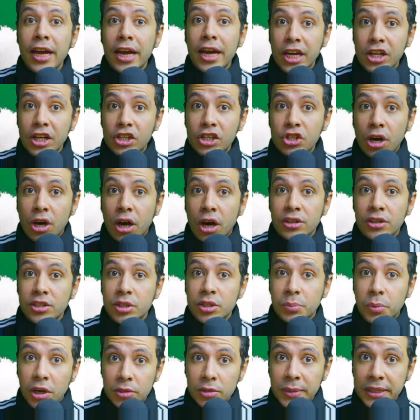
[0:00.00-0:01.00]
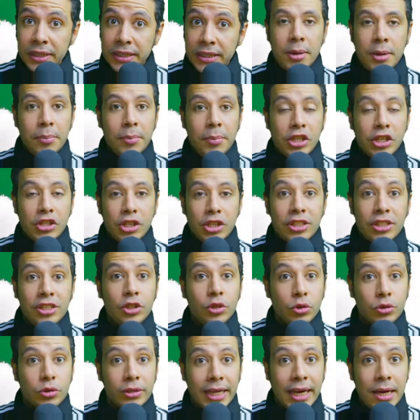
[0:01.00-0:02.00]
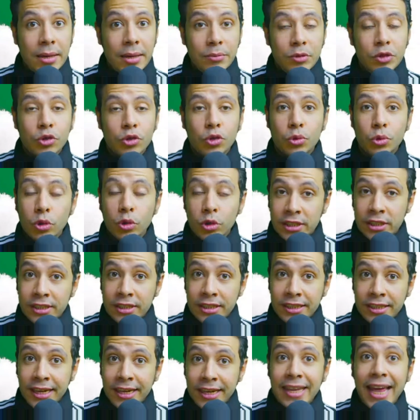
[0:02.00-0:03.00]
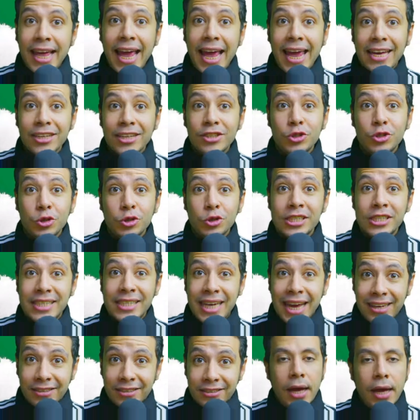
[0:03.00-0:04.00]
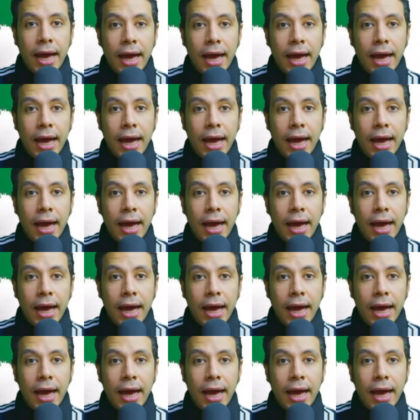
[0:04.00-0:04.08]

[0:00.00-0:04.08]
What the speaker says: HR department mentioning your name, your work detail, and your salary.